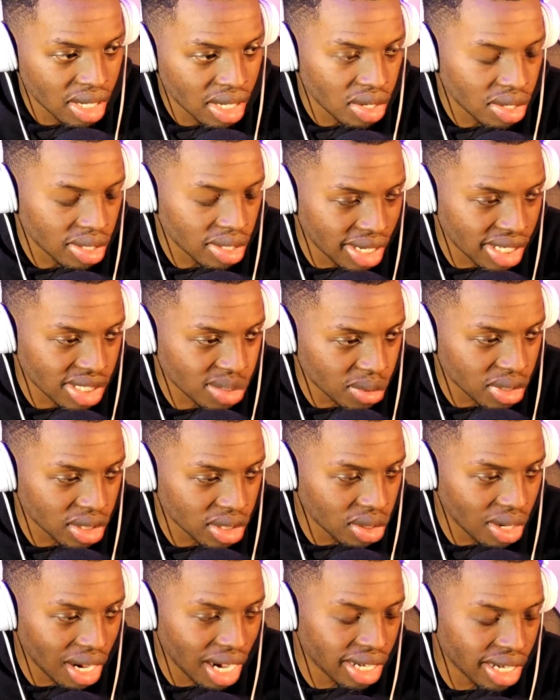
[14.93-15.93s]
You guys want to
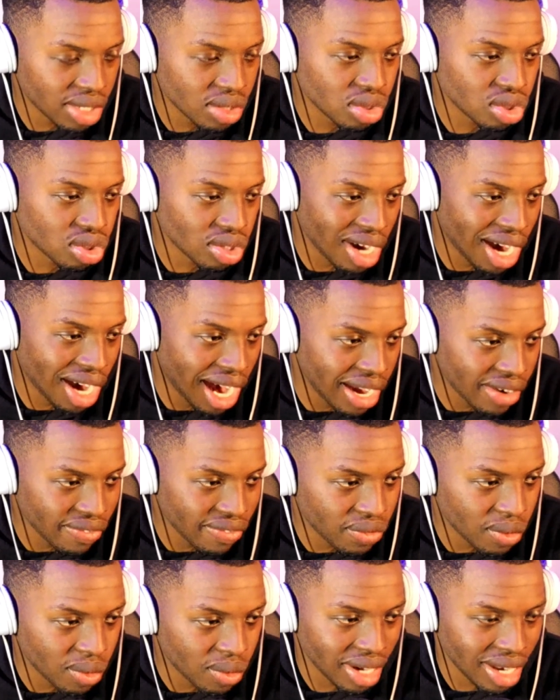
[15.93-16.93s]
know how to use your
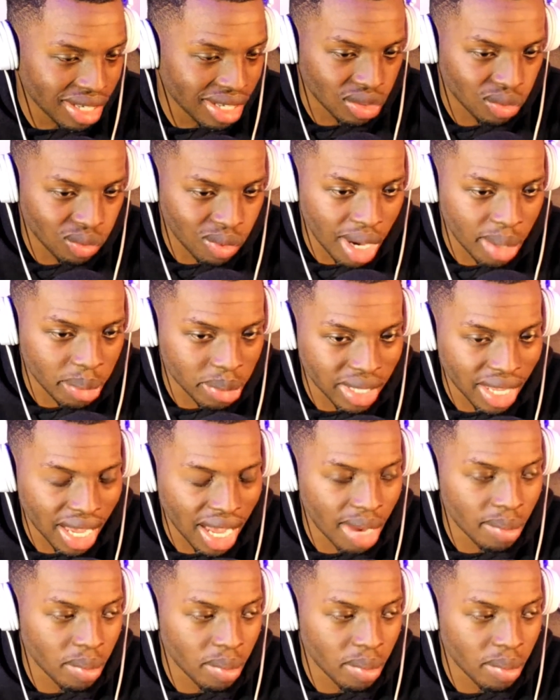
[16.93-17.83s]
iPhone as a webcam